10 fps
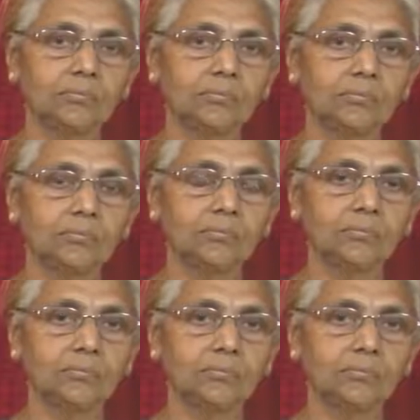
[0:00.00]

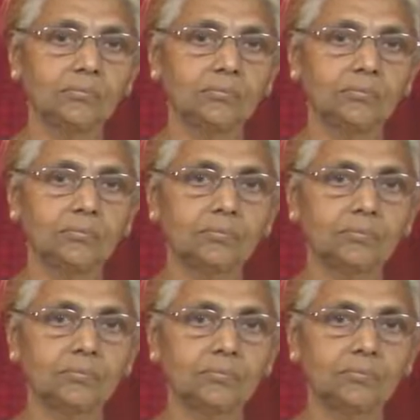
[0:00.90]

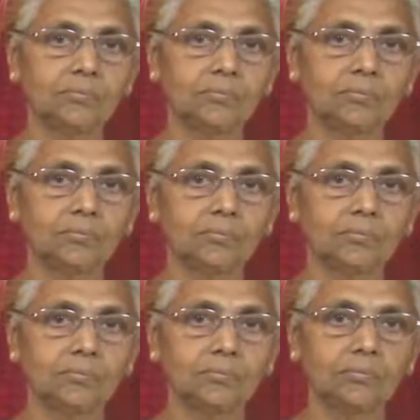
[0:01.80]

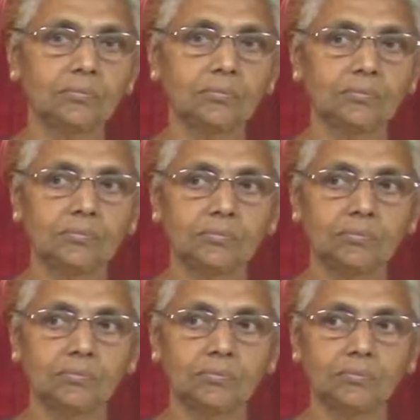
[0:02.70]

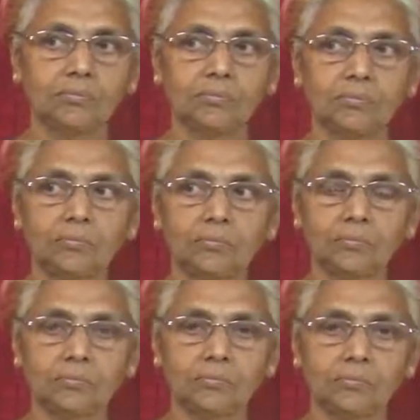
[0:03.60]

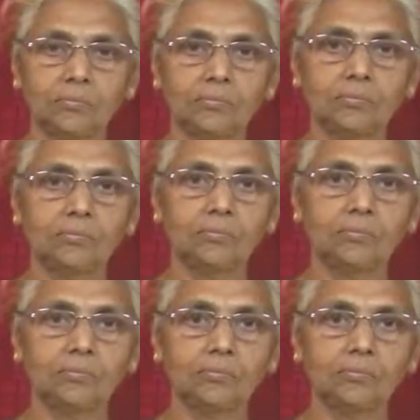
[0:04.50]
No words are spoken by the person on screen.